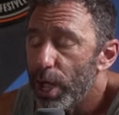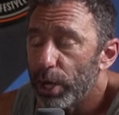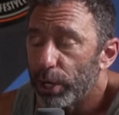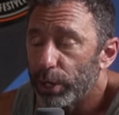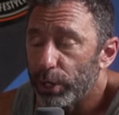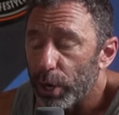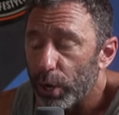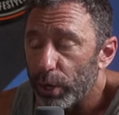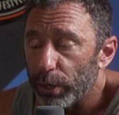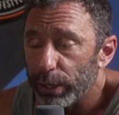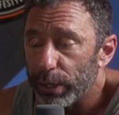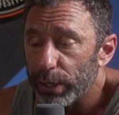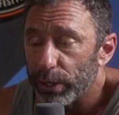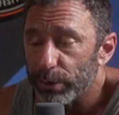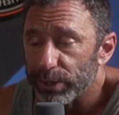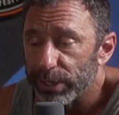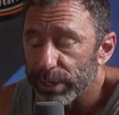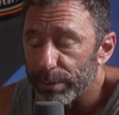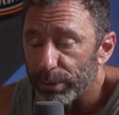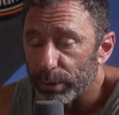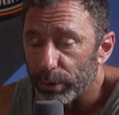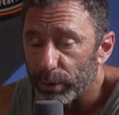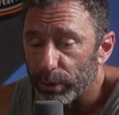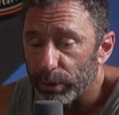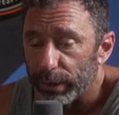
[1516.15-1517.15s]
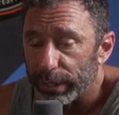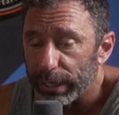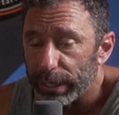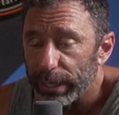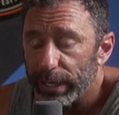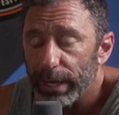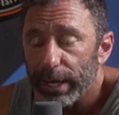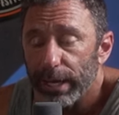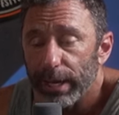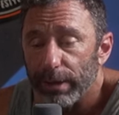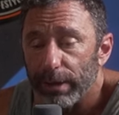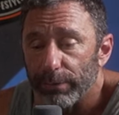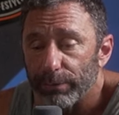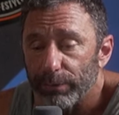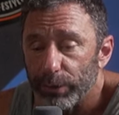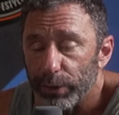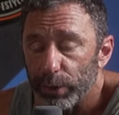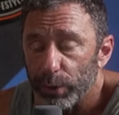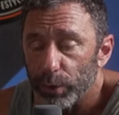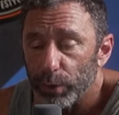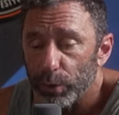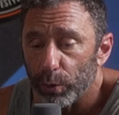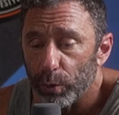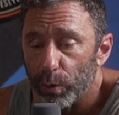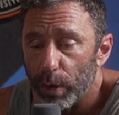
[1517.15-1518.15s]
Cardio, similarly, if
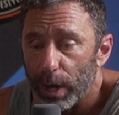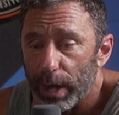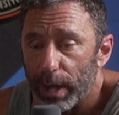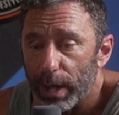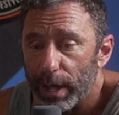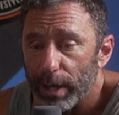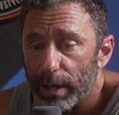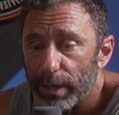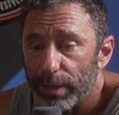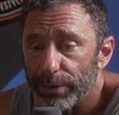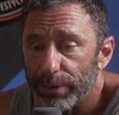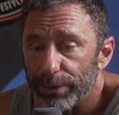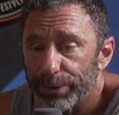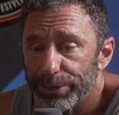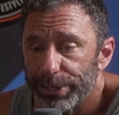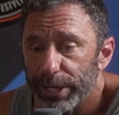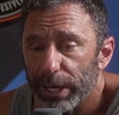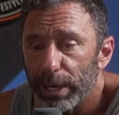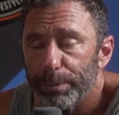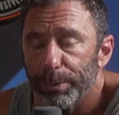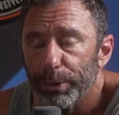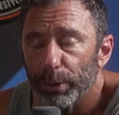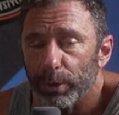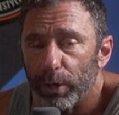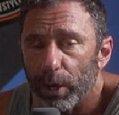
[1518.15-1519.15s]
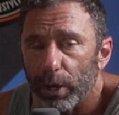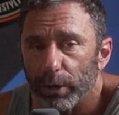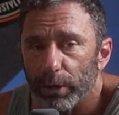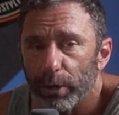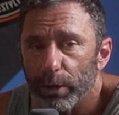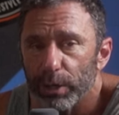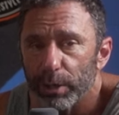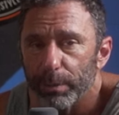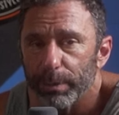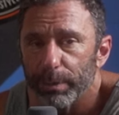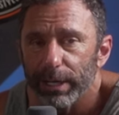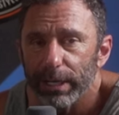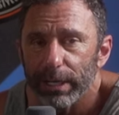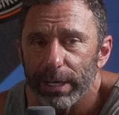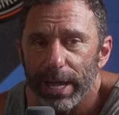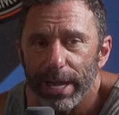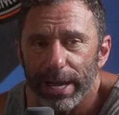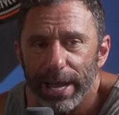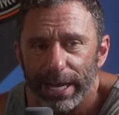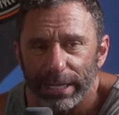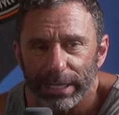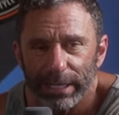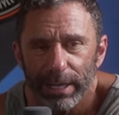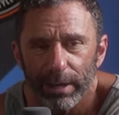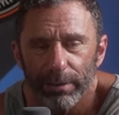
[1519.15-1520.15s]
you uh, set up your cardio to be an
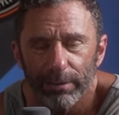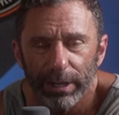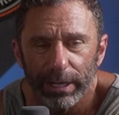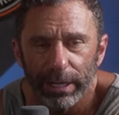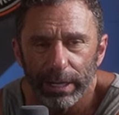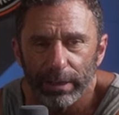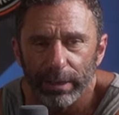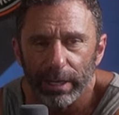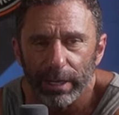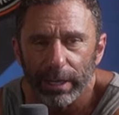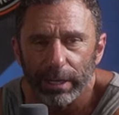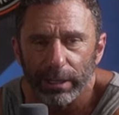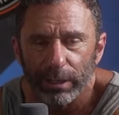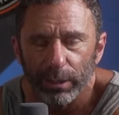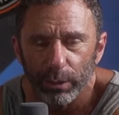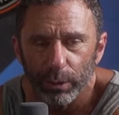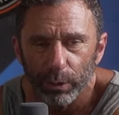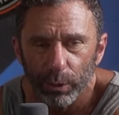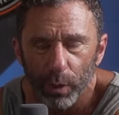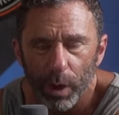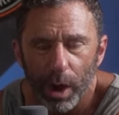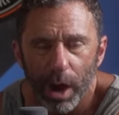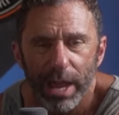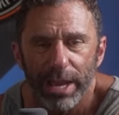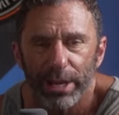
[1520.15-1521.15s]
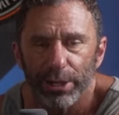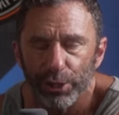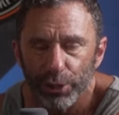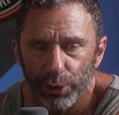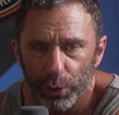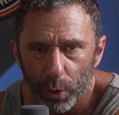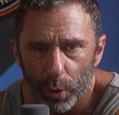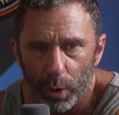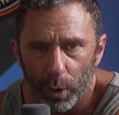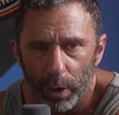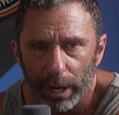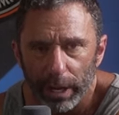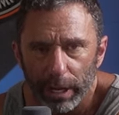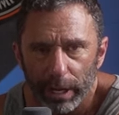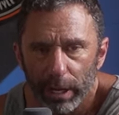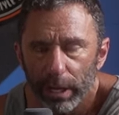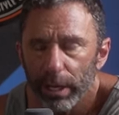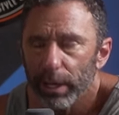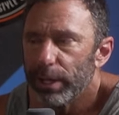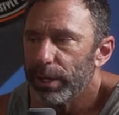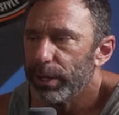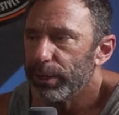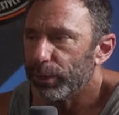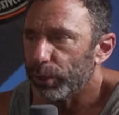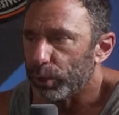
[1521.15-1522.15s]
activity that you enjoy,
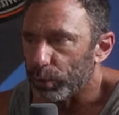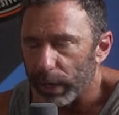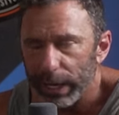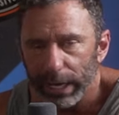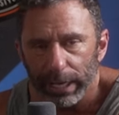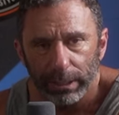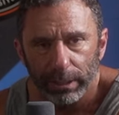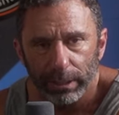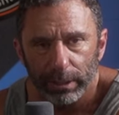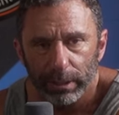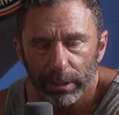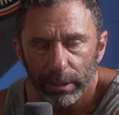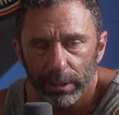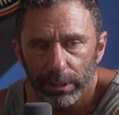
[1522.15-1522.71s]
great.